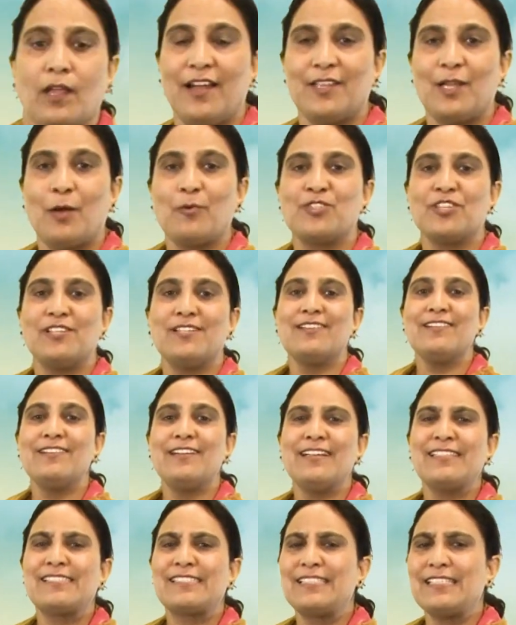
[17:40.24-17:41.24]
Now children,
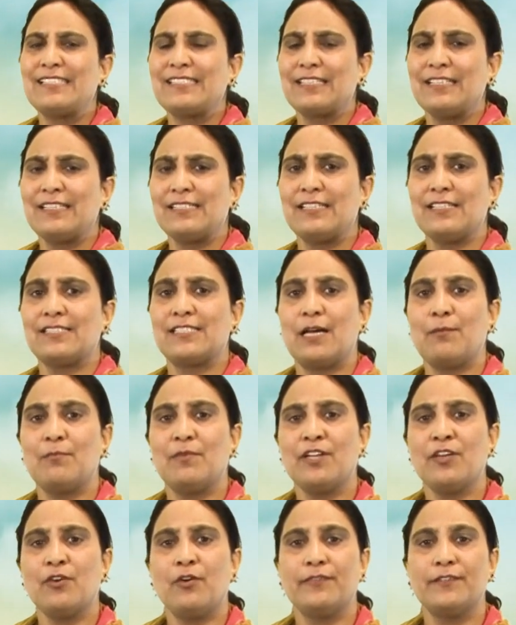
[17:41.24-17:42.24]
let's discuss the
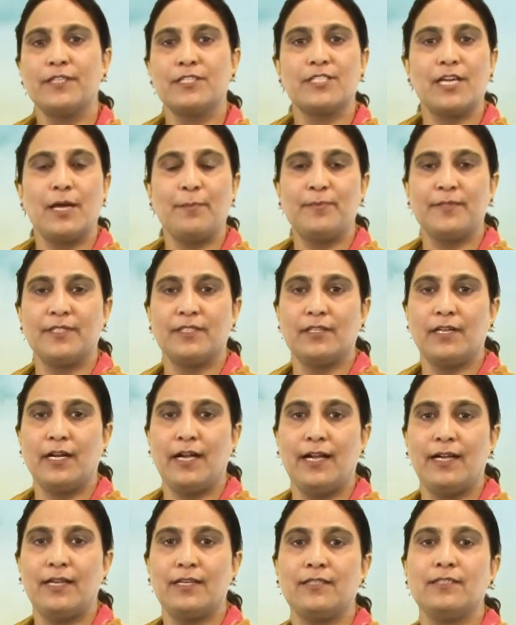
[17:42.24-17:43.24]
summary of the chapter,
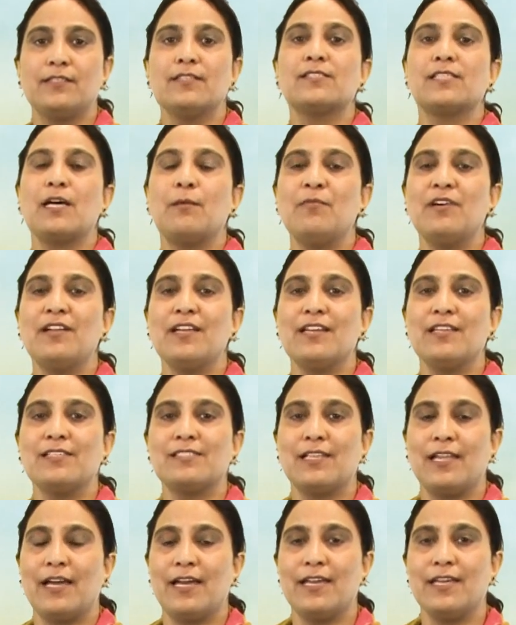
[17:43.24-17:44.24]
and the summary is
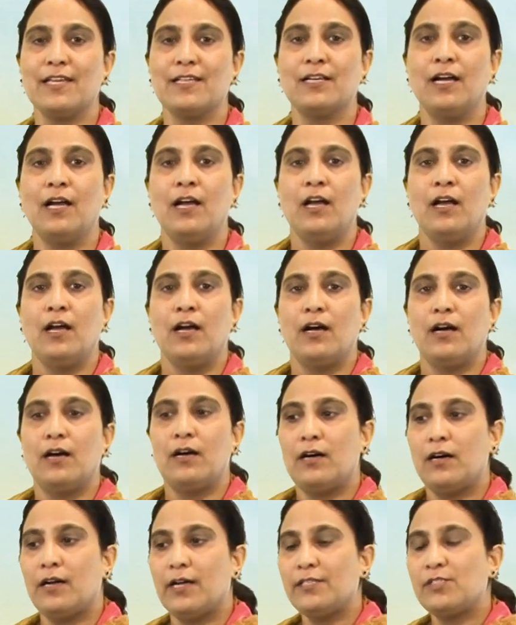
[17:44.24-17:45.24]
like,
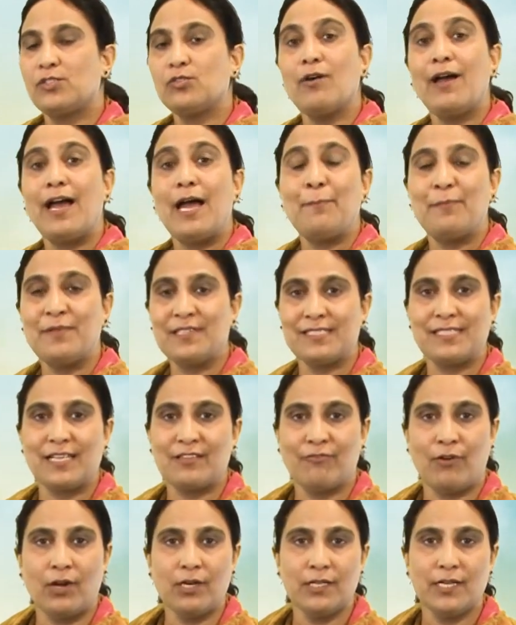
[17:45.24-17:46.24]
it so happens that
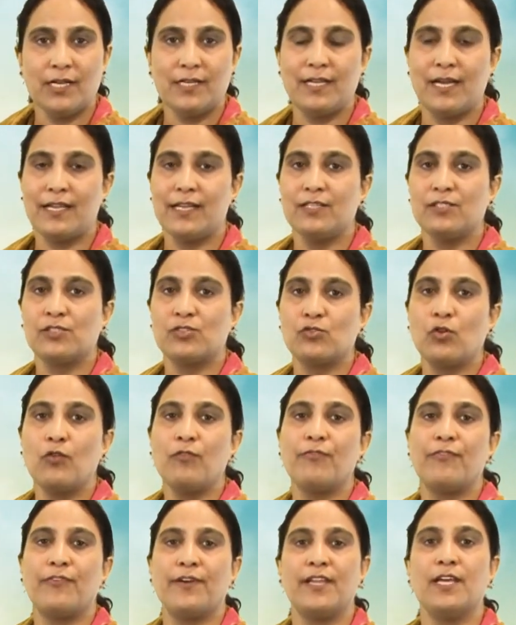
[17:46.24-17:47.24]
one day Derry is so
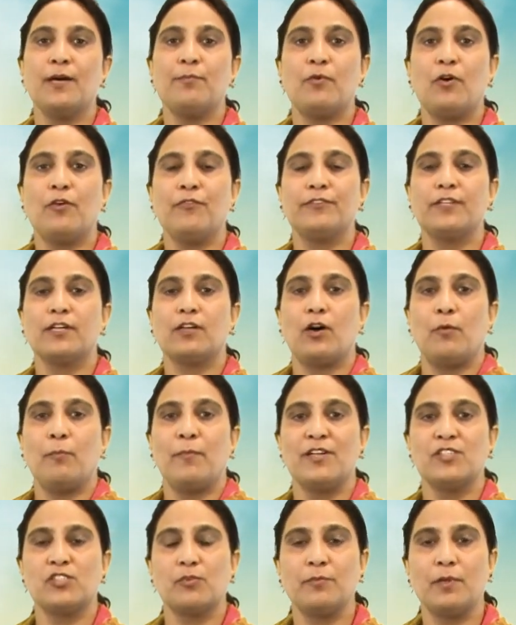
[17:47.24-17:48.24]
fed up of the
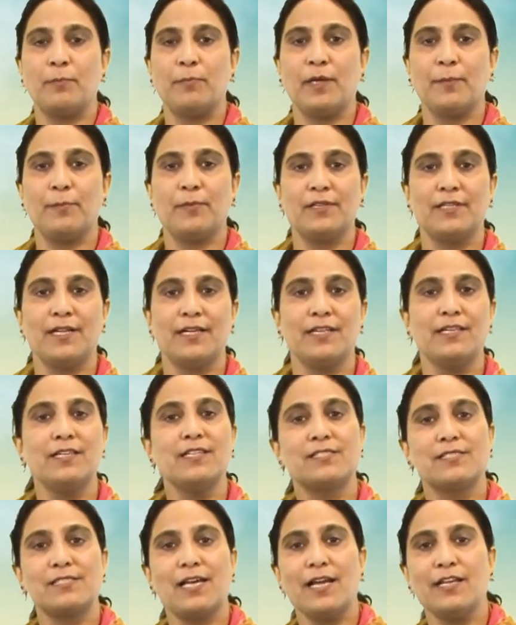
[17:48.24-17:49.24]
comments of the people that he
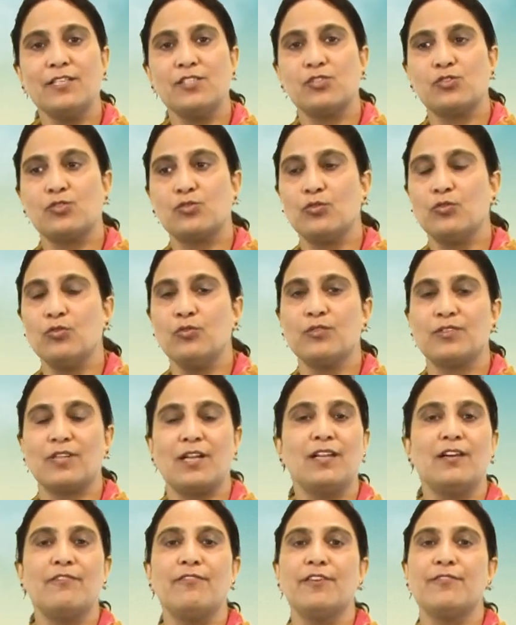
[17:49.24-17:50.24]
decides to
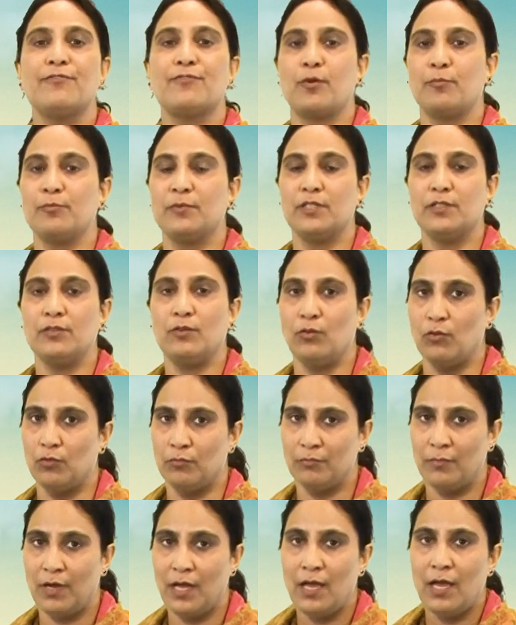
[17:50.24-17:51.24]
run away from the
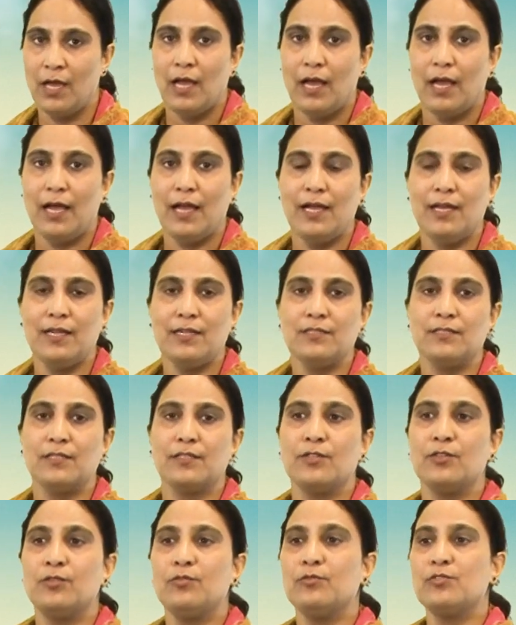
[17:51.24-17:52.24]
home, and
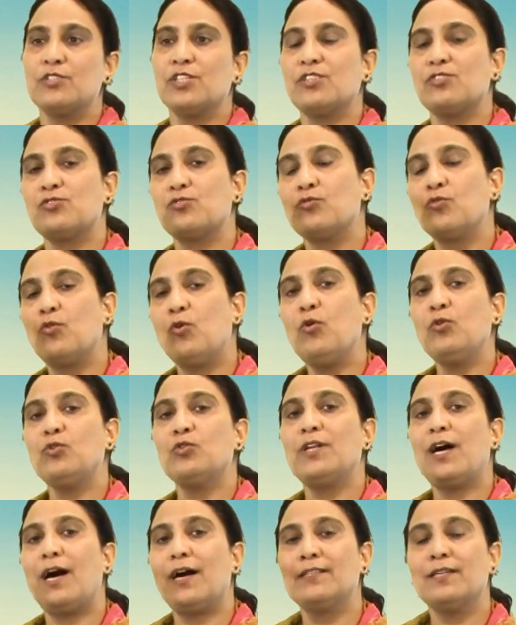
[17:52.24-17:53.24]
just to go to
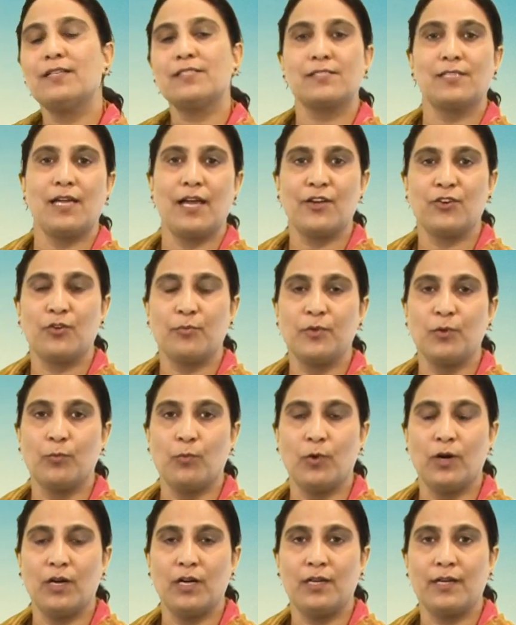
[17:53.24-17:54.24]
the other side of the
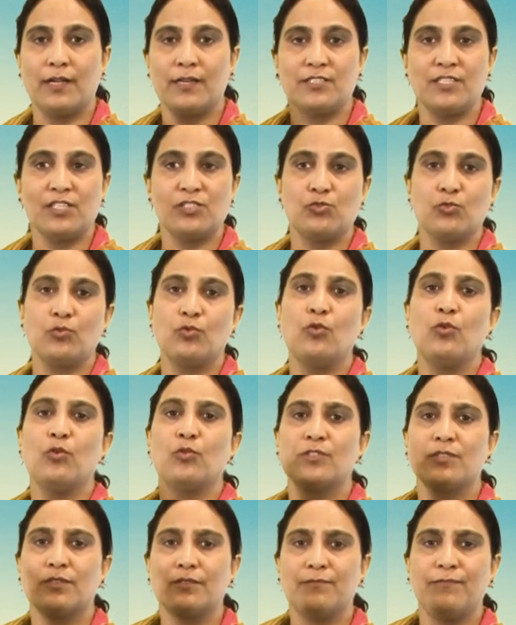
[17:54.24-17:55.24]
world, and just to go
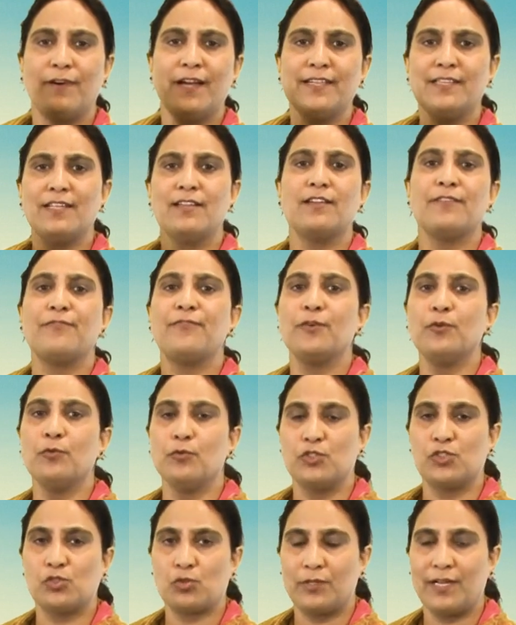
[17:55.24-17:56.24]
find a
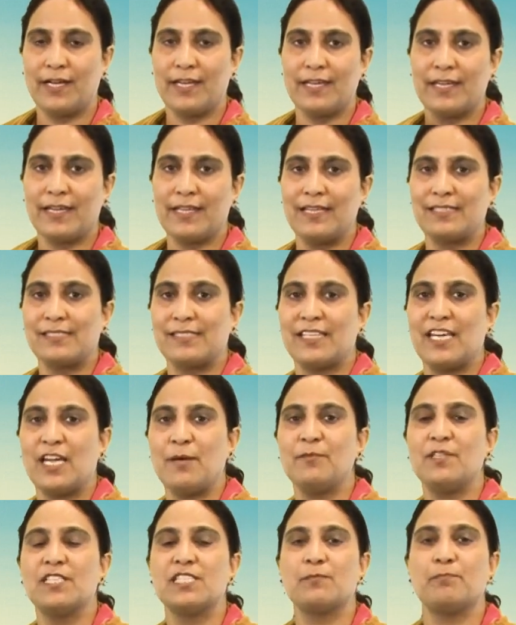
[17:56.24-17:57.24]
refuge so that he can
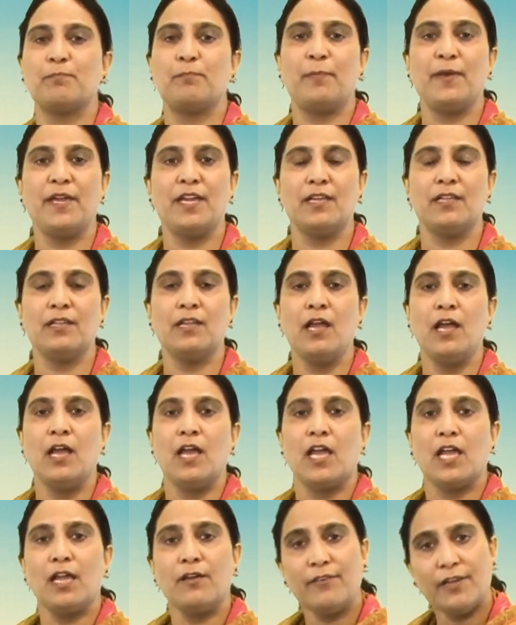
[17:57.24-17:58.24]
escape this pain,
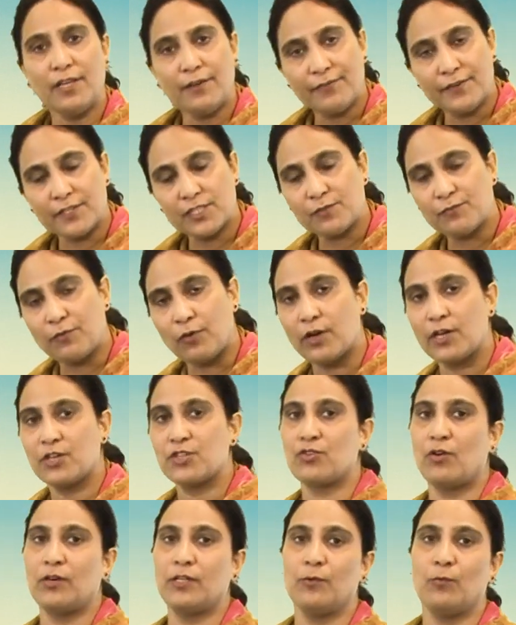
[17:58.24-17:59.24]
even if it's for a
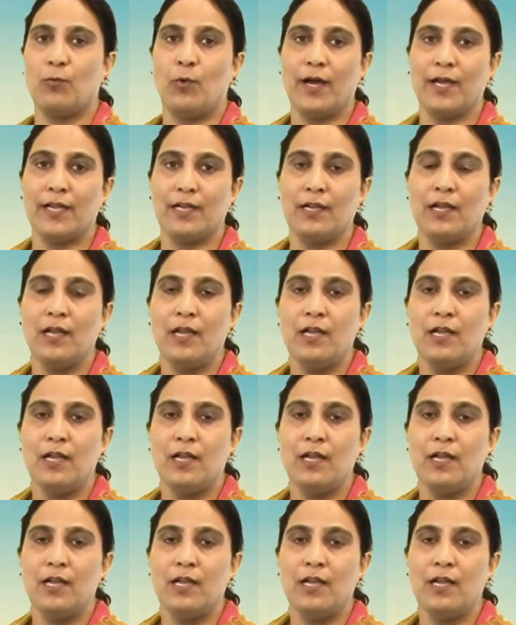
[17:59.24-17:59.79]
shorter while.